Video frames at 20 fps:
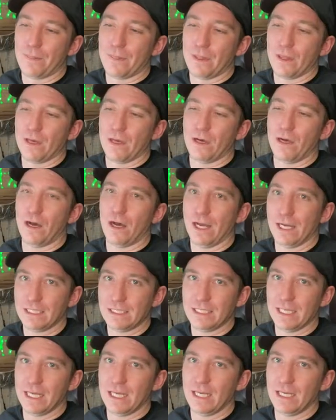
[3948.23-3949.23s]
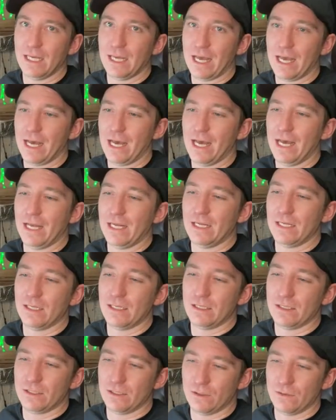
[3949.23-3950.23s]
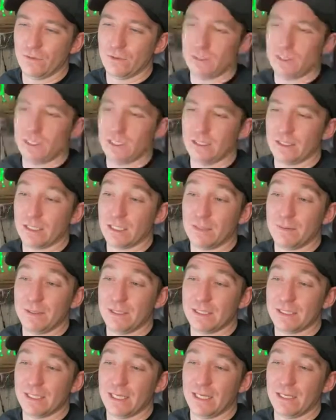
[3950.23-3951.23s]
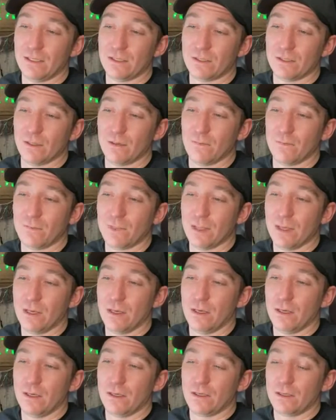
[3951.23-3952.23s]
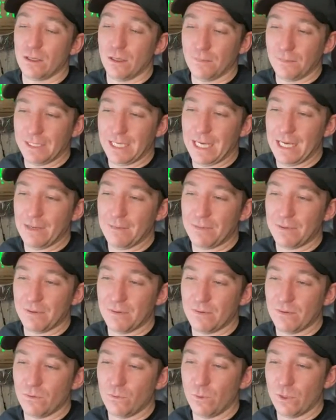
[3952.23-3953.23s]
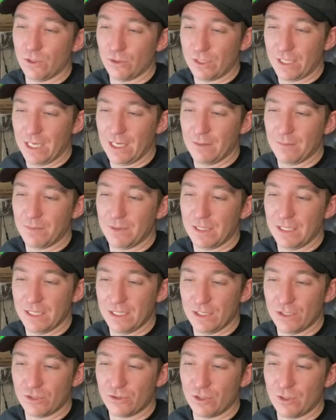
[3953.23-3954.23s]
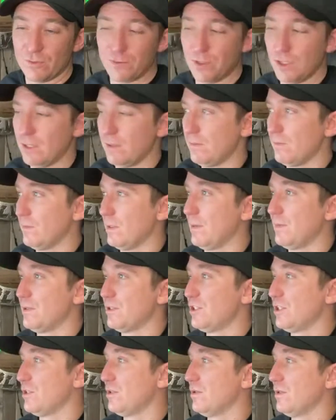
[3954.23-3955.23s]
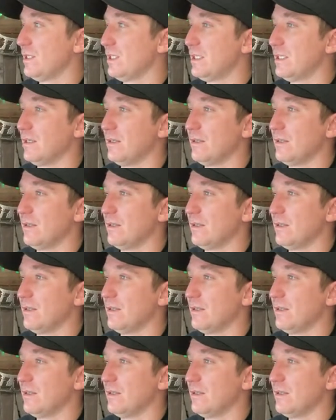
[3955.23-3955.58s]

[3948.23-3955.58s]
a hike day at Silverton. It's going to be insane. So come to camp, winter camp in the description. I'm going to share the link